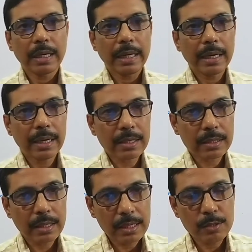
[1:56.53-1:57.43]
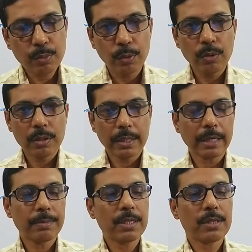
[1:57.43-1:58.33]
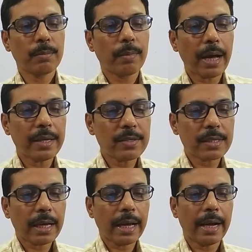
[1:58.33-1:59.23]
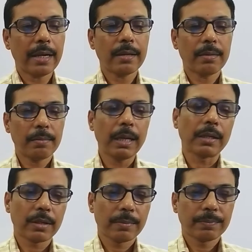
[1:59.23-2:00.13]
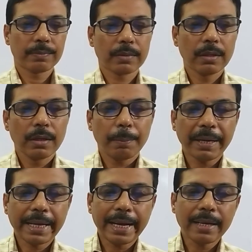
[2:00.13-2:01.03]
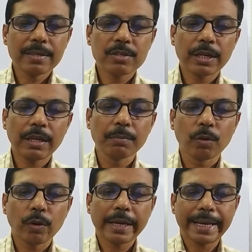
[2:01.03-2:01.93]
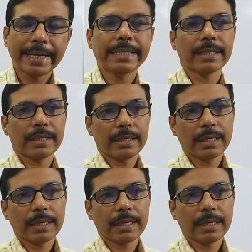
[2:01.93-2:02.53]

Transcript: his food, that means mice and milk. But a cat has really more character. Here